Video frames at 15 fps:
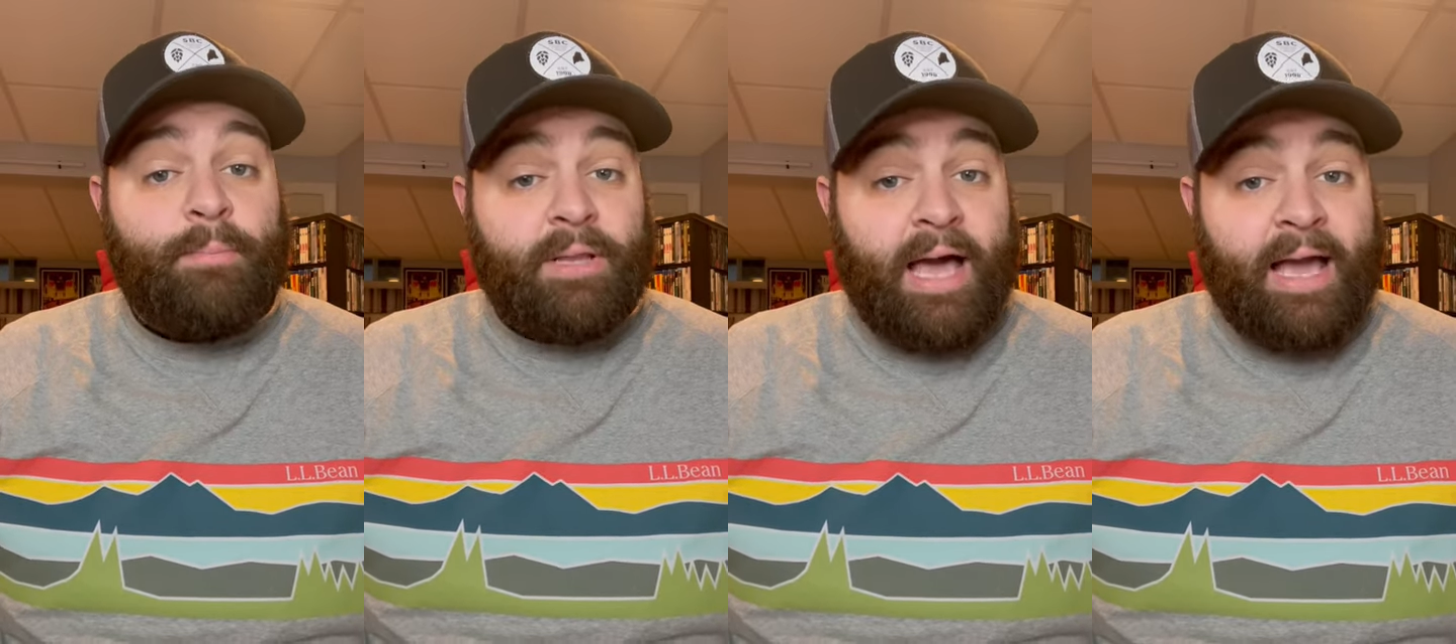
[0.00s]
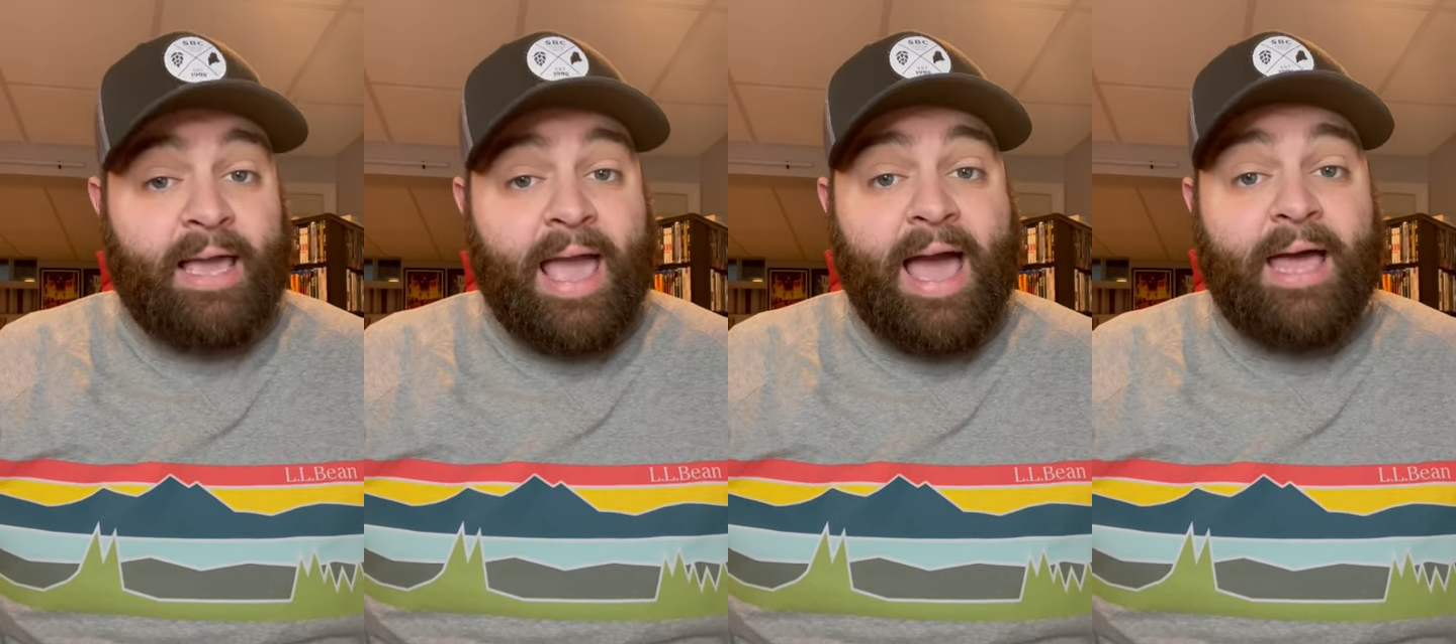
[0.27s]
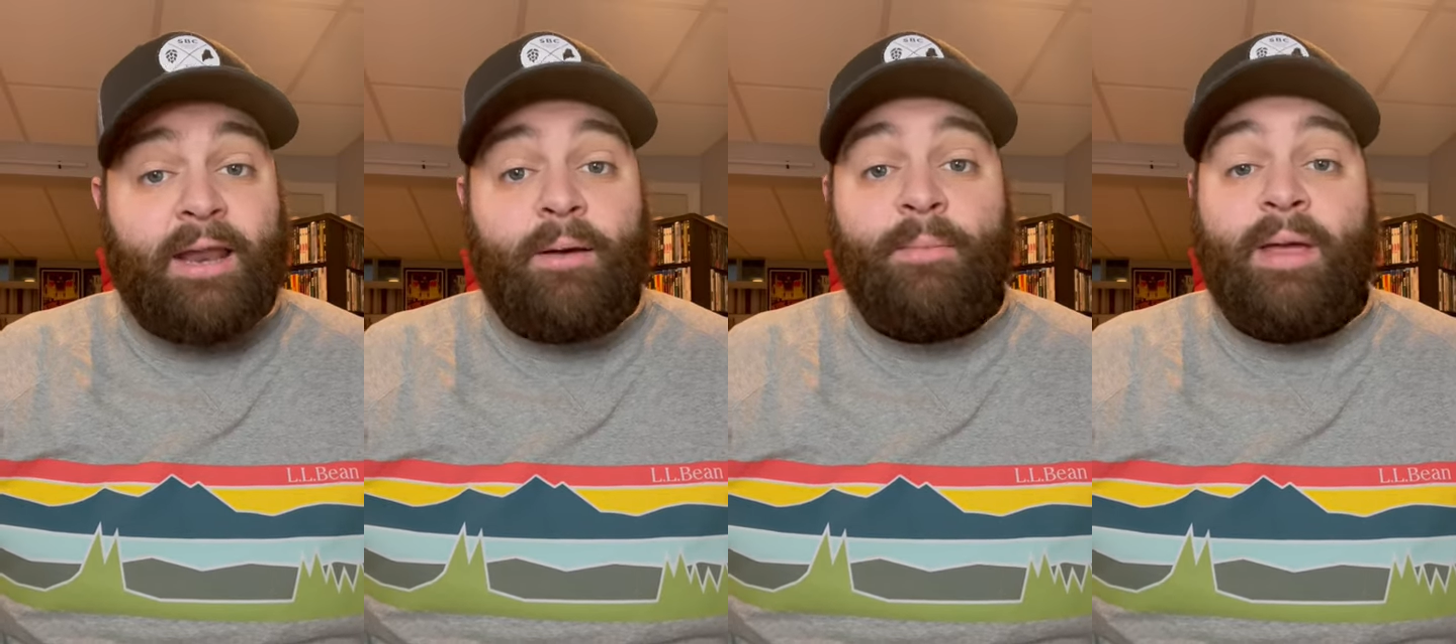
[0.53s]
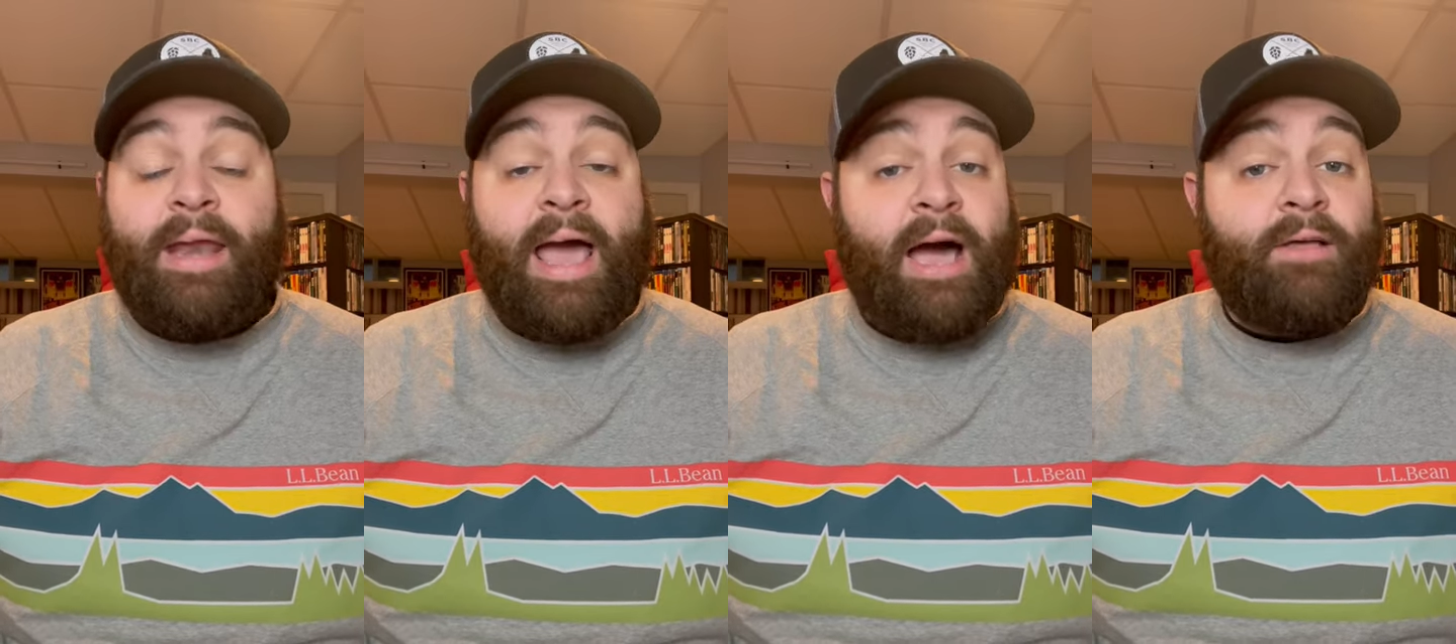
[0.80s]
Black
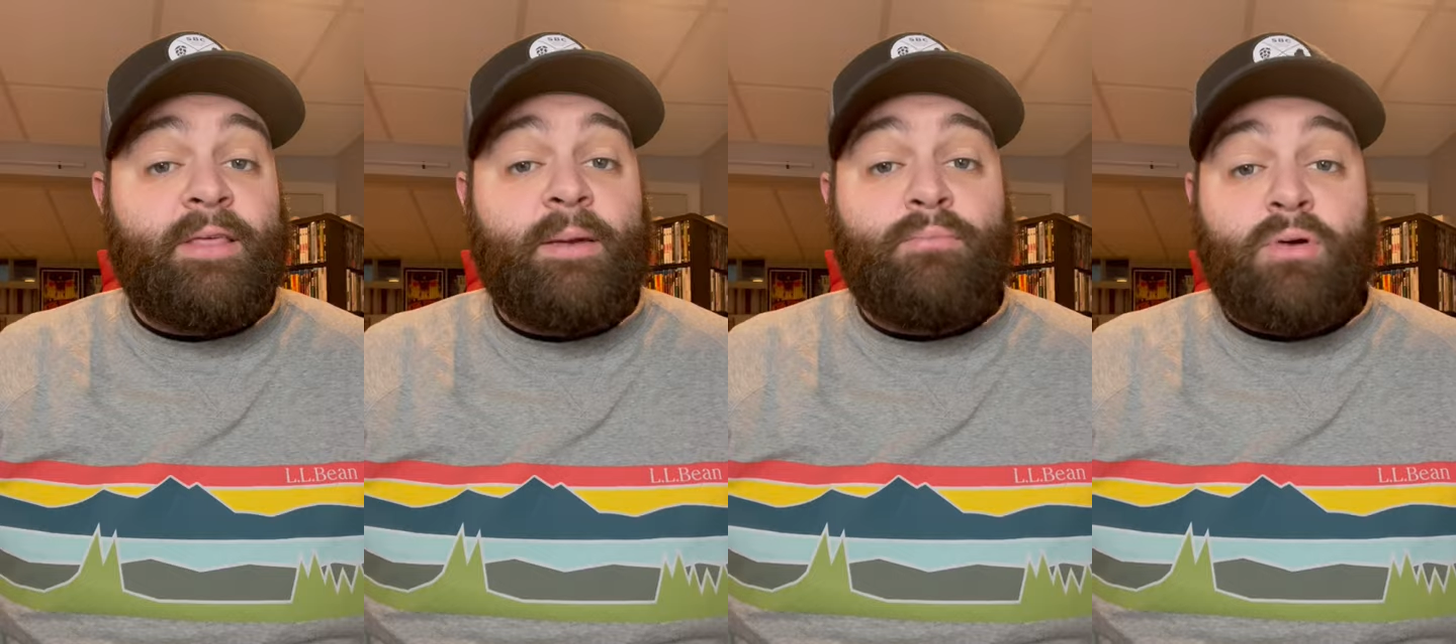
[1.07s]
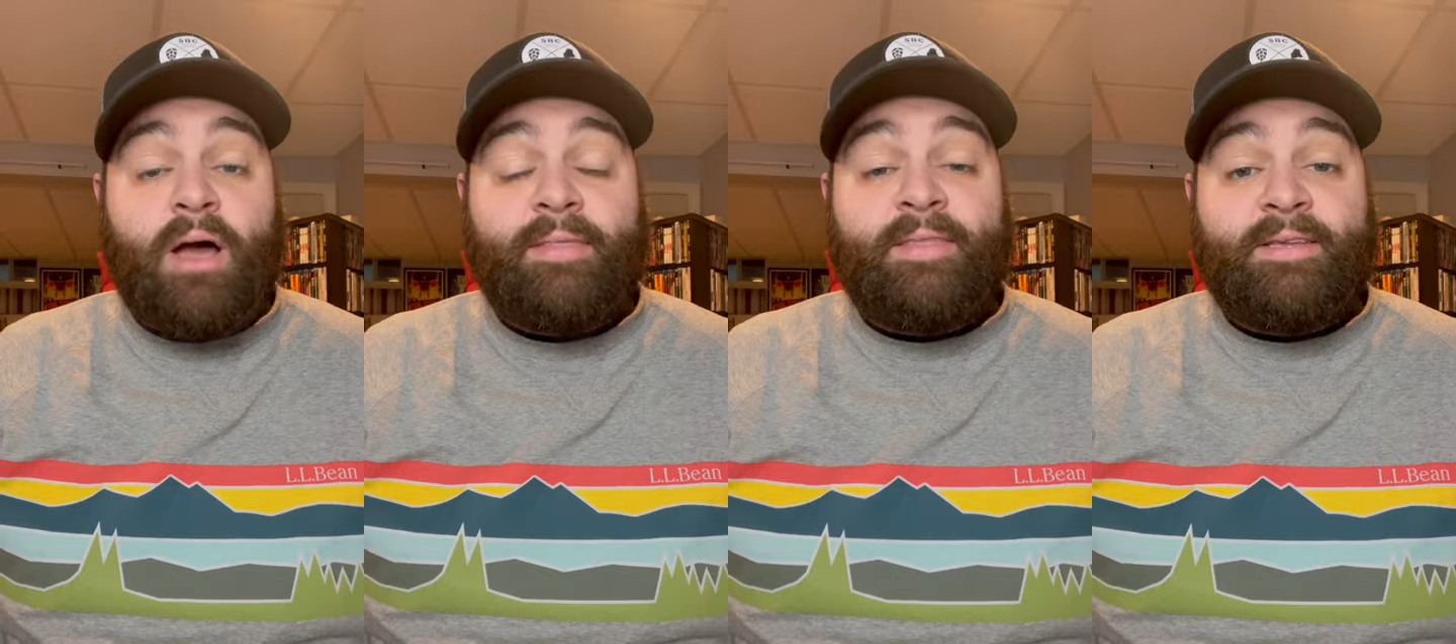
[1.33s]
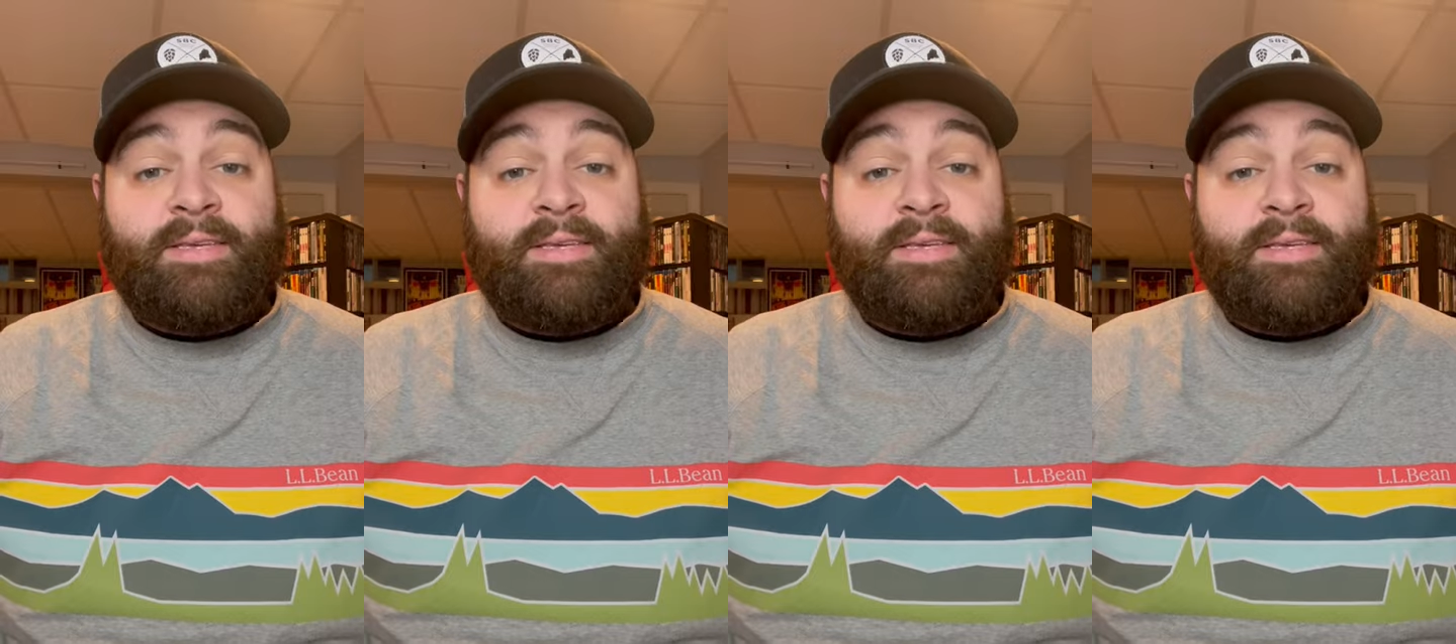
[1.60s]
Adam, and how they brought